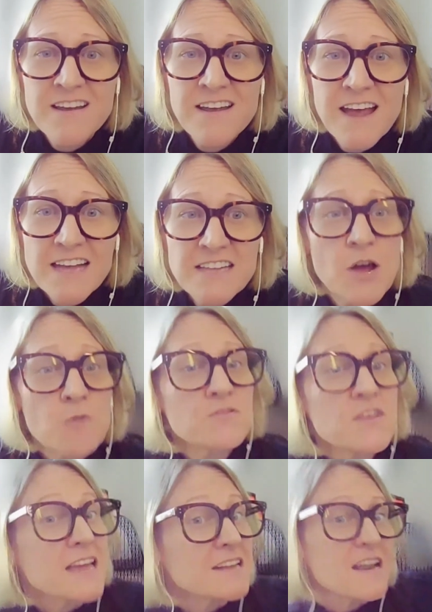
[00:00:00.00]
And so
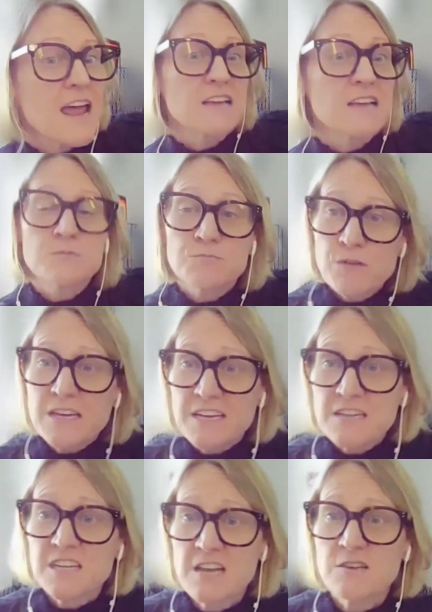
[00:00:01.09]
then as we
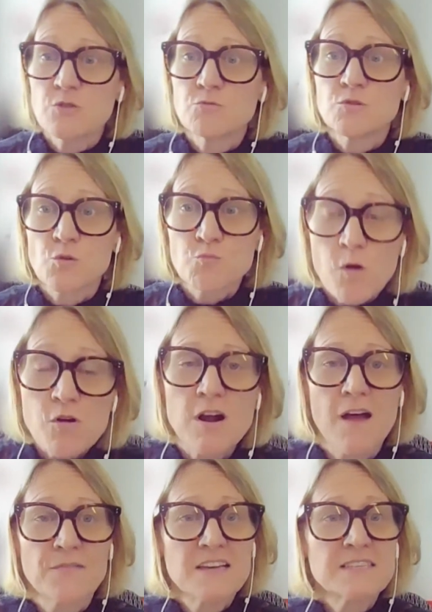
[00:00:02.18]
continue to work
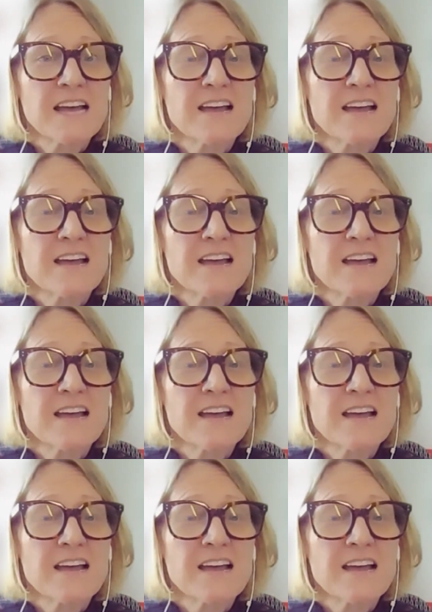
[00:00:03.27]
on this,